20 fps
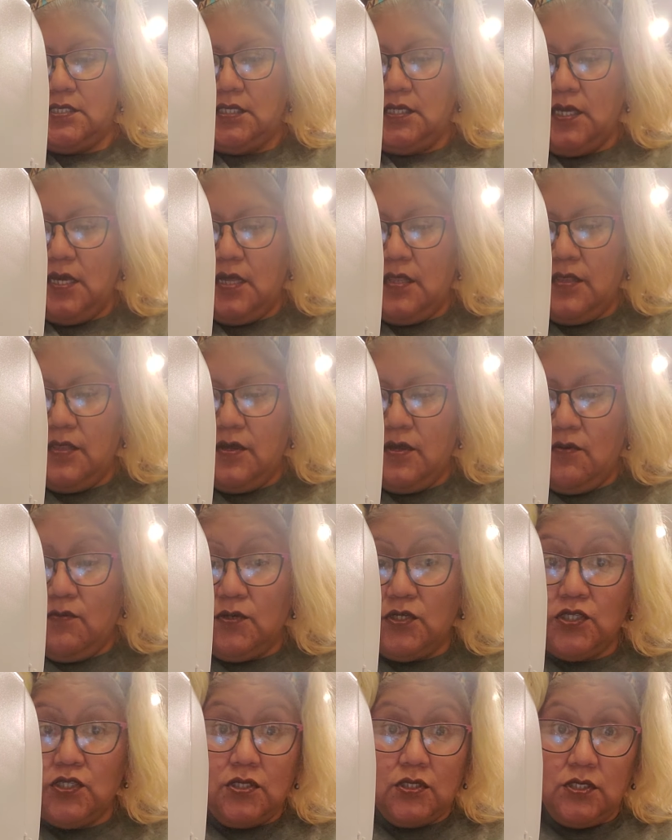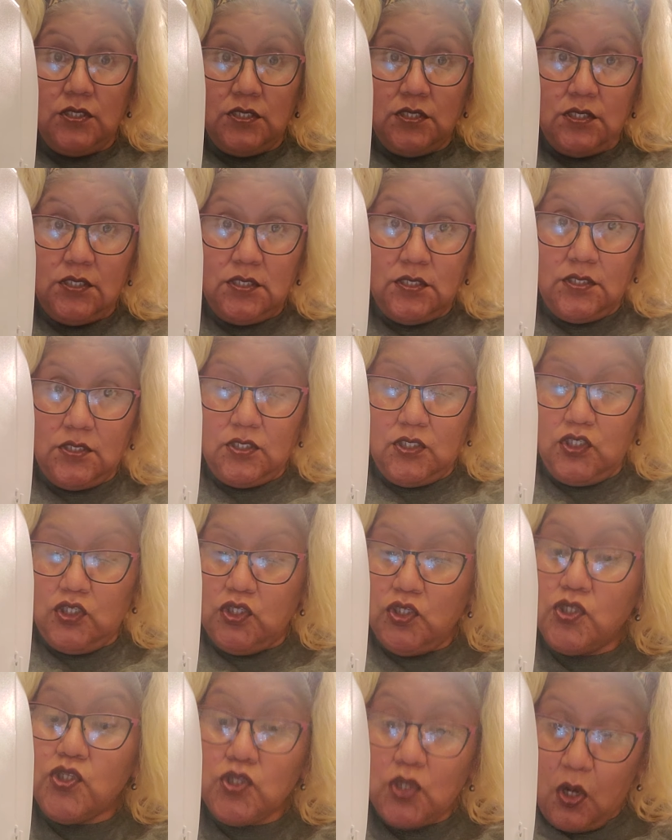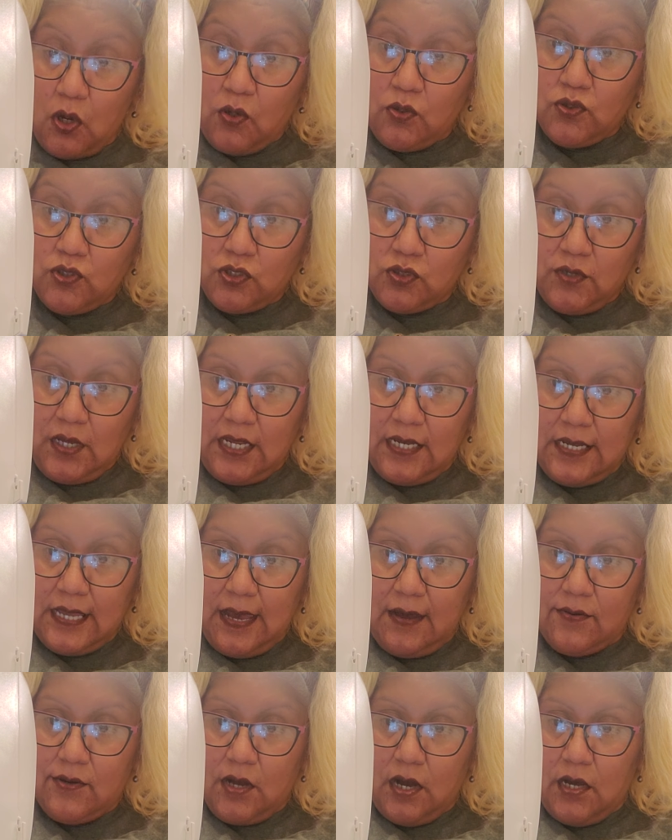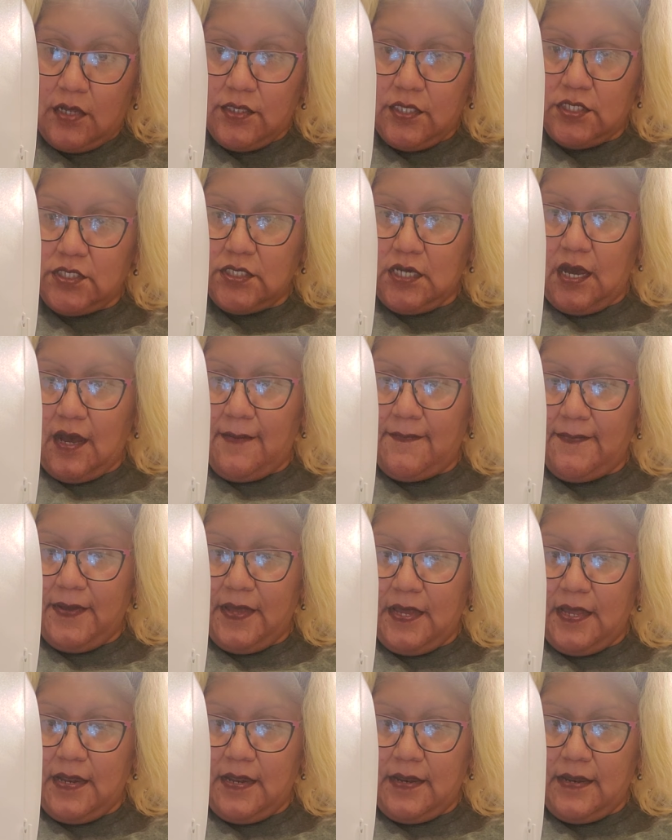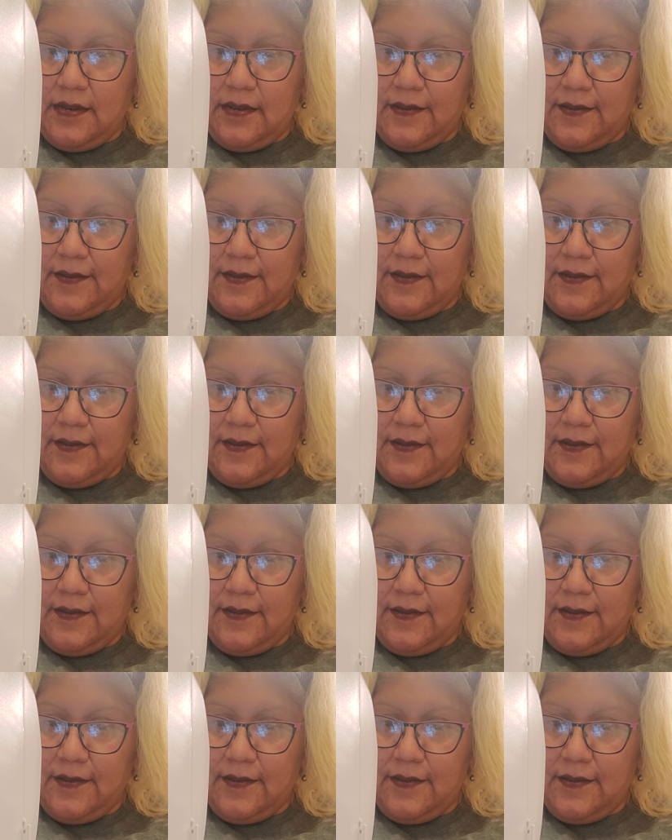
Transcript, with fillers: together. We're just gonna sew straight down on the top end.